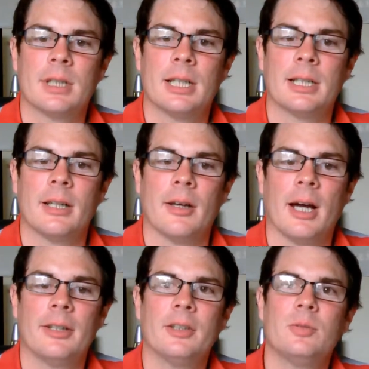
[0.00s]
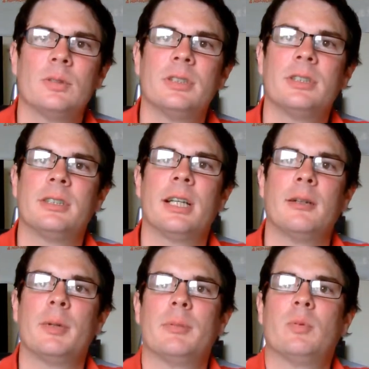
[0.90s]
I don't know. I just wanted to
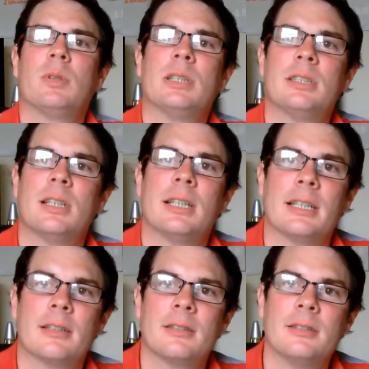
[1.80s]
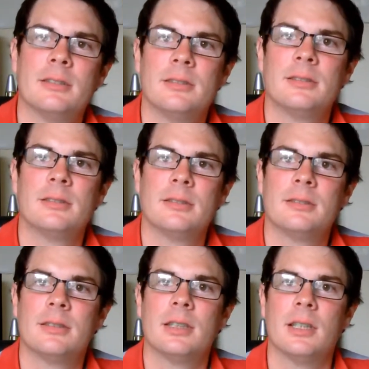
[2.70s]
tell people what it's like
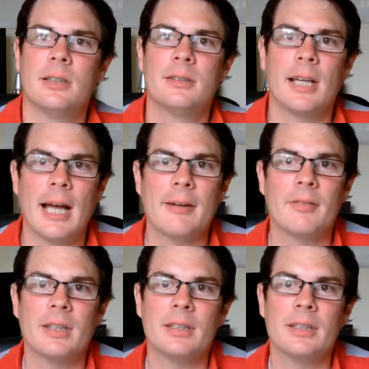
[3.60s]
to have